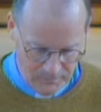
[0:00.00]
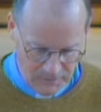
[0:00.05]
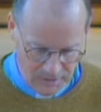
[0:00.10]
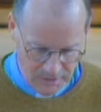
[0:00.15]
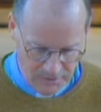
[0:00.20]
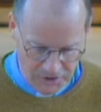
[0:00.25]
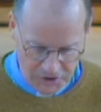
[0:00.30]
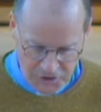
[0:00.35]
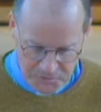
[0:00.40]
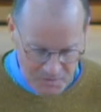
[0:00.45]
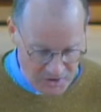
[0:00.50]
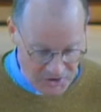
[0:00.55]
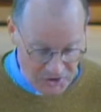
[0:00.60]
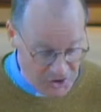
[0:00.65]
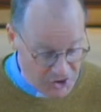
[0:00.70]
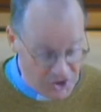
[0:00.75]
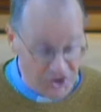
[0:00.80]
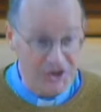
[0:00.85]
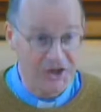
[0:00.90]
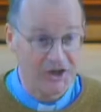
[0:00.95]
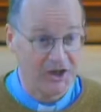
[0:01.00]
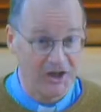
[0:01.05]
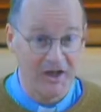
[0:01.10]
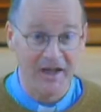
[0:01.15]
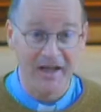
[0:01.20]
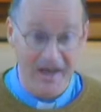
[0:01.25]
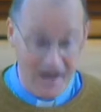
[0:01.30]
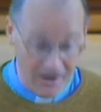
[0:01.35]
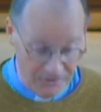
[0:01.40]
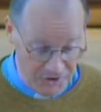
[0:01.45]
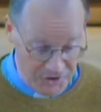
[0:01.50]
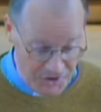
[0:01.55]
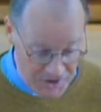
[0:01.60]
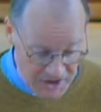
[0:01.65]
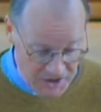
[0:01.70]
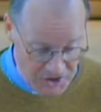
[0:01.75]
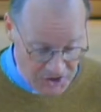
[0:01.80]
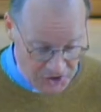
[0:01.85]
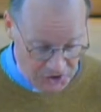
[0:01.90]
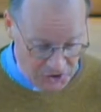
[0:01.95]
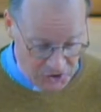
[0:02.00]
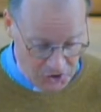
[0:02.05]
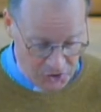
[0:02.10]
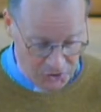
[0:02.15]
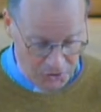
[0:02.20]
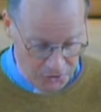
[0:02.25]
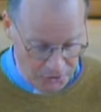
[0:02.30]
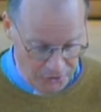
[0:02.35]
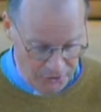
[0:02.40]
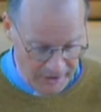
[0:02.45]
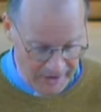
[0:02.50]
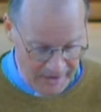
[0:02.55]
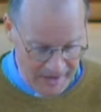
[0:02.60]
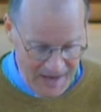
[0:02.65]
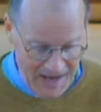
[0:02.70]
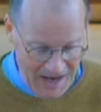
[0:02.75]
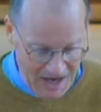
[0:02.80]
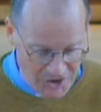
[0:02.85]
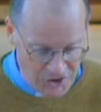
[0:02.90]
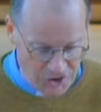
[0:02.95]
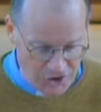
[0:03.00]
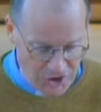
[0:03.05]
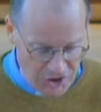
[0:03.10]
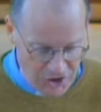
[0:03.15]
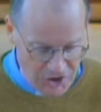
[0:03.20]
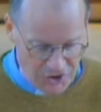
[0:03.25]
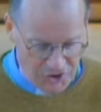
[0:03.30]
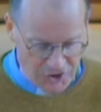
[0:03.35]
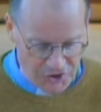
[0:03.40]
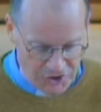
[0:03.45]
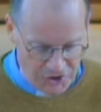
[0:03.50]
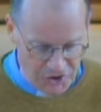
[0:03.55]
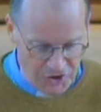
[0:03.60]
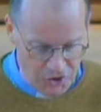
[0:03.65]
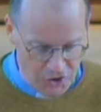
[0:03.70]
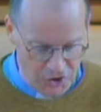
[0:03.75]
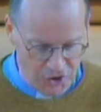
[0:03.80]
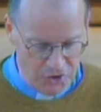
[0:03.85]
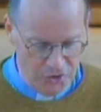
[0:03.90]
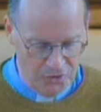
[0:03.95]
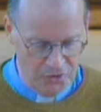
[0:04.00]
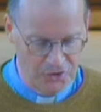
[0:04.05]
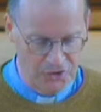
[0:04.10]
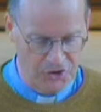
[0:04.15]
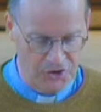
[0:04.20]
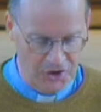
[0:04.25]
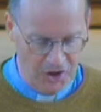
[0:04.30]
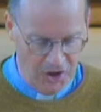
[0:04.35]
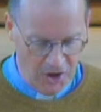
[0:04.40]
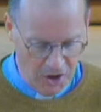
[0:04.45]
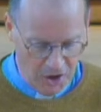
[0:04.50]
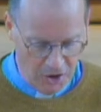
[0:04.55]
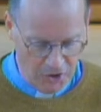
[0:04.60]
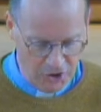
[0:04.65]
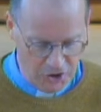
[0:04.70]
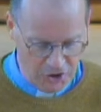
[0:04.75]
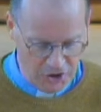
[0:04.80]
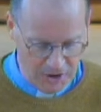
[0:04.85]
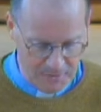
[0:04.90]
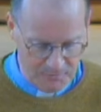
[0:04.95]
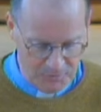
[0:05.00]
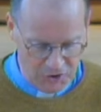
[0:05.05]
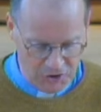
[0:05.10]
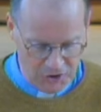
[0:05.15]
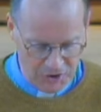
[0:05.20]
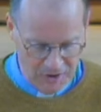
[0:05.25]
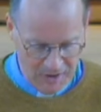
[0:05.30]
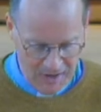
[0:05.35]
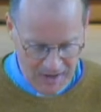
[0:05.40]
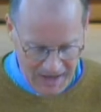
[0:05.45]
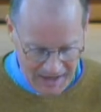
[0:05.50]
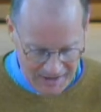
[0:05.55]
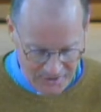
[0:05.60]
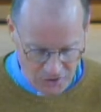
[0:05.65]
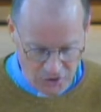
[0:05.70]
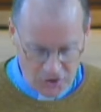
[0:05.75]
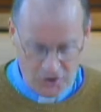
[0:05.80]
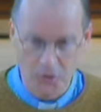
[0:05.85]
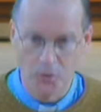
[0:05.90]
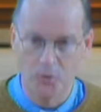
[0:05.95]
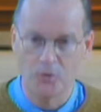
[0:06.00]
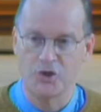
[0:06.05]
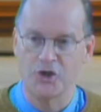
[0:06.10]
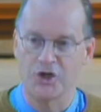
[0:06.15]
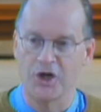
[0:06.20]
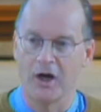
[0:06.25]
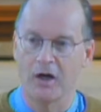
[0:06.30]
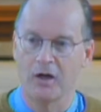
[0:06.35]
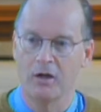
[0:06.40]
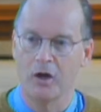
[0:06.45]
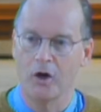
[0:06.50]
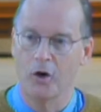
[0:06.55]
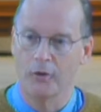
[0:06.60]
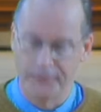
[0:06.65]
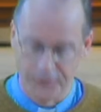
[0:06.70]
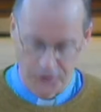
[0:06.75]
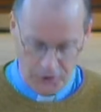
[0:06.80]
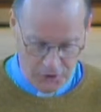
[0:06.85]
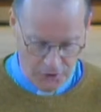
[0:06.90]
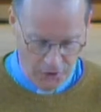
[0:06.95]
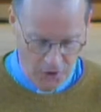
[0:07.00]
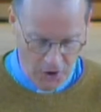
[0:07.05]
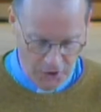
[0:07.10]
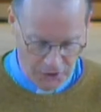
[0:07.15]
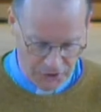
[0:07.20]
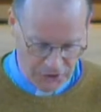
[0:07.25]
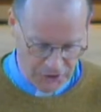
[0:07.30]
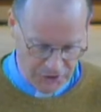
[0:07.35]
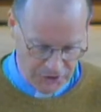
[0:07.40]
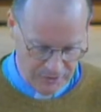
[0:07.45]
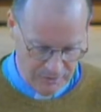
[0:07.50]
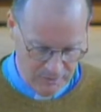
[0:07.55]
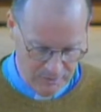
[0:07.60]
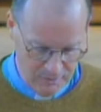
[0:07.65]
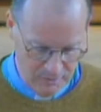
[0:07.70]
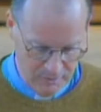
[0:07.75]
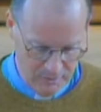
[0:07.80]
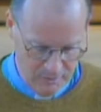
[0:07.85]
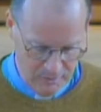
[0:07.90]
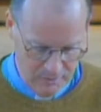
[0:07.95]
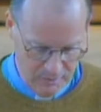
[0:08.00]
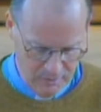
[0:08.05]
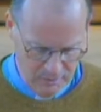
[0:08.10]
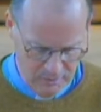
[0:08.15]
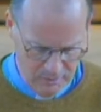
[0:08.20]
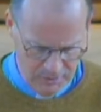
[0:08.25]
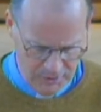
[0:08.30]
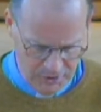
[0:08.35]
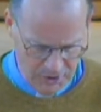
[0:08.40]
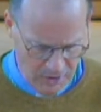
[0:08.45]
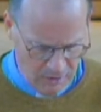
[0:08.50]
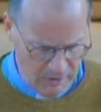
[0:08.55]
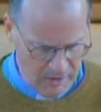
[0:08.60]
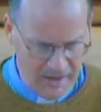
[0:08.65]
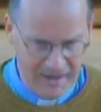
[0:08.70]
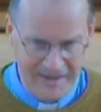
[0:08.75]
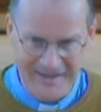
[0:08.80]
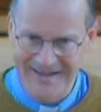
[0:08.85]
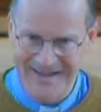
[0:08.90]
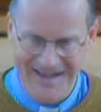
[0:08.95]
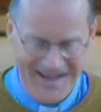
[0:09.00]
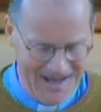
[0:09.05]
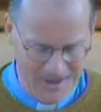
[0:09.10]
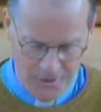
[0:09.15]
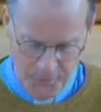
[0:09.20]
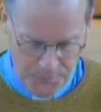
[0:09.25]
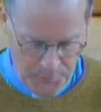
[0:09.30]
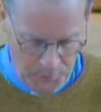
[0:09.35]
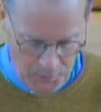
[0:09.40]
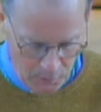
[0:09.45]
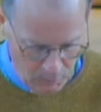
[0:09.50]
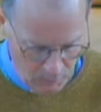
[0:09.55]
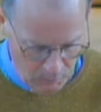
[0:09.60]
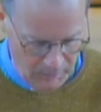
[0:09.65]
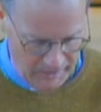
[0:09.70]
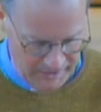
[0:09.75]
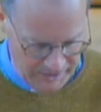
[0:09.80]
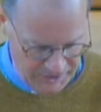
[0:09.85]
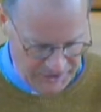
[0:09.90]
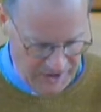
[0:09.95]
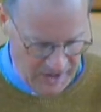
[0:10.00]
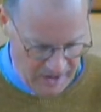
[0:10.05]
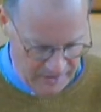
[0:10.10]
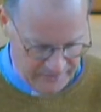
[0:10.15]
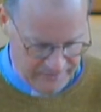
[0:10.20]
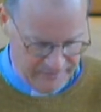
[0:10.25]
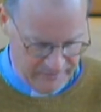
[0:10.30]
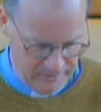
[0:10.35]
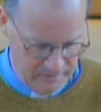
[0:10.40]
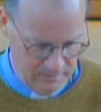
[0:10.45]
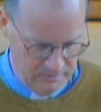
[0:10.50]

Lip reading: This message is clear in the Easter story as Jesus endures the hardships and torture of the cross, dying an appalling death.